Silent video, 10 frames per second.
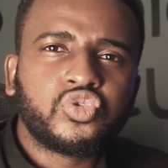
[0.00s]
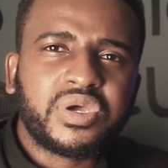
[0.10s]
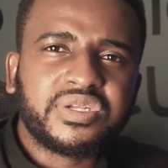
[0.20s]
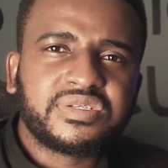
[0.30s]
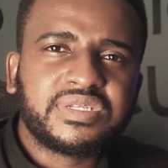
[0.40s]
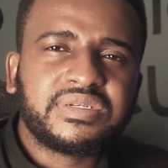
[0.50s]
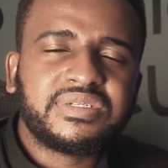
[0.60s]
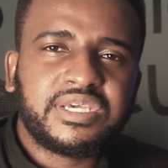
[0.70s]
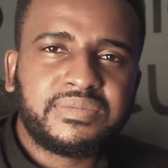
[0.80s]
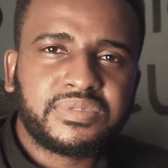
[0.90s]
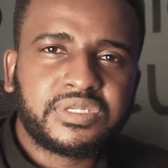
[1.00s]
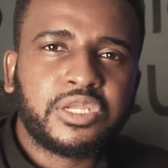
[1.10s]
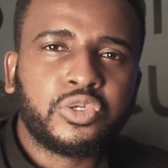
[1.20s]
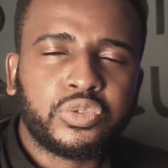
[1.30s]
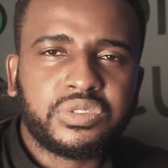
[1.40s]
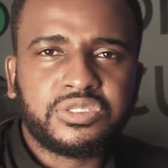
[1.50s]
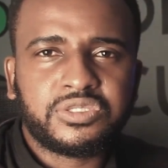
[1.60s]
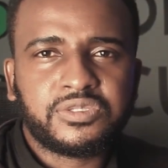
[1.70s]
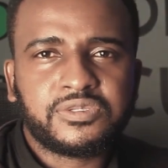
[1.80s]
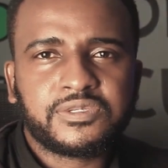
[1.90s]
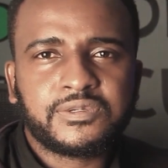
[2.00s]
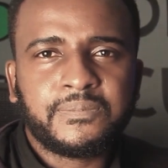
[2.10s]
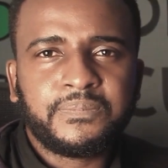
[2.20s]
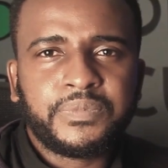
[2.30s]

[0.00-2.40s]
to understand terms and conditions.